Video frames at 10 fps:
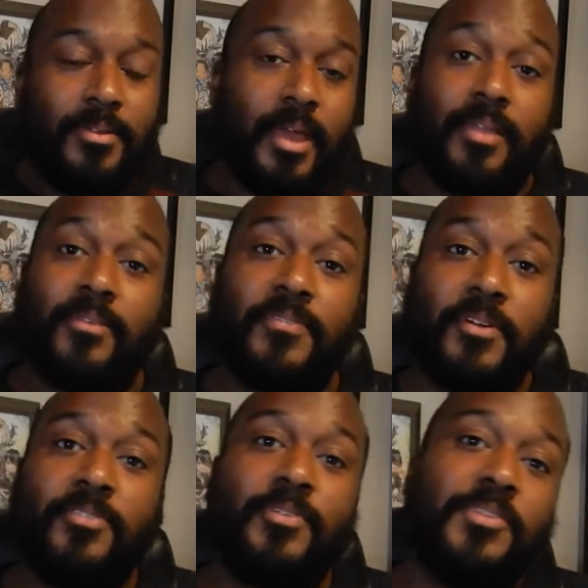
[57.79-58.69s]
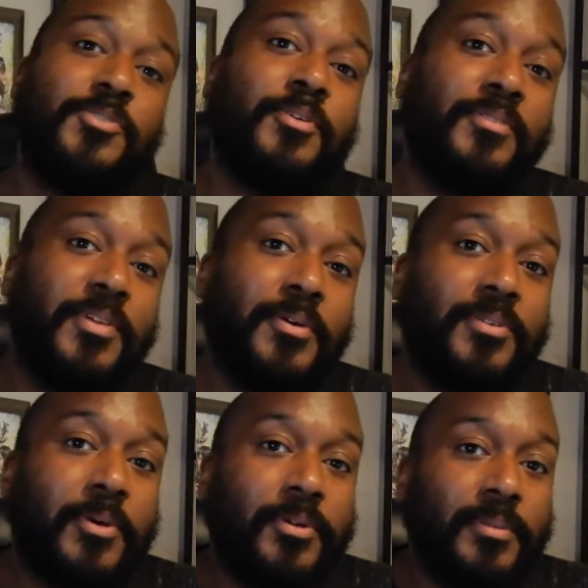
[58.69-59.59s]
And the first retro review
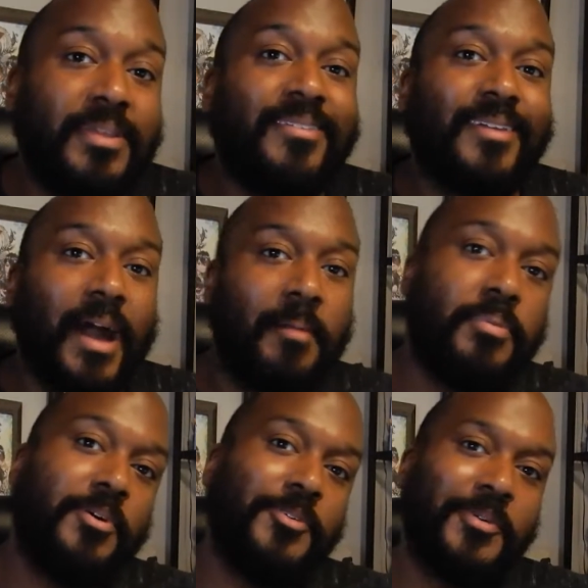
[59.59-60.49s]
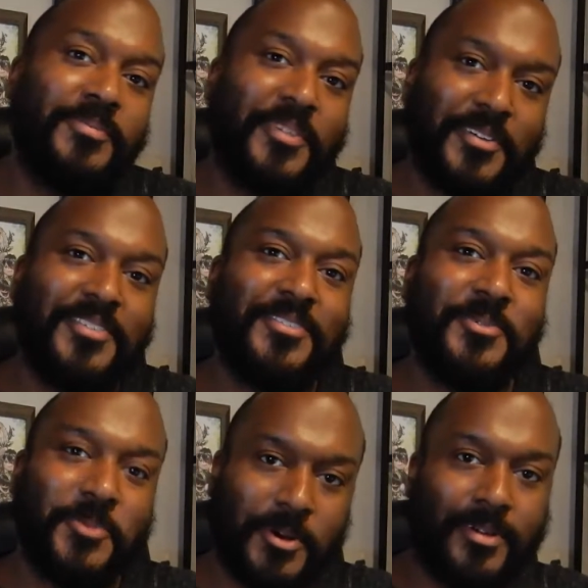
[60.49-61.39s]
is going to be Scott Pilgrim vs.
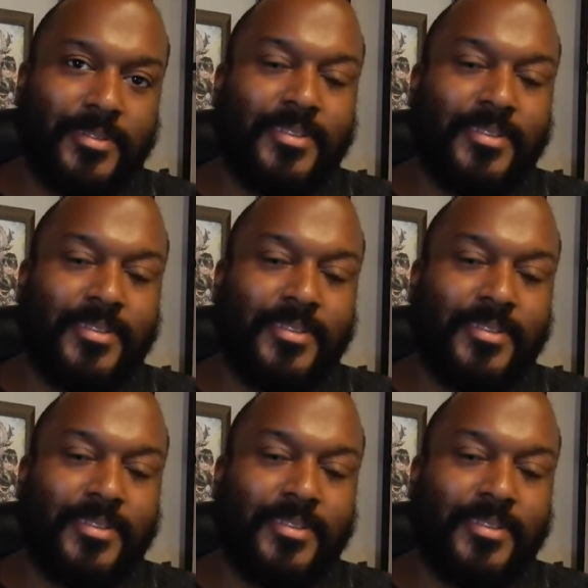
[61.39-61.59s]
the World.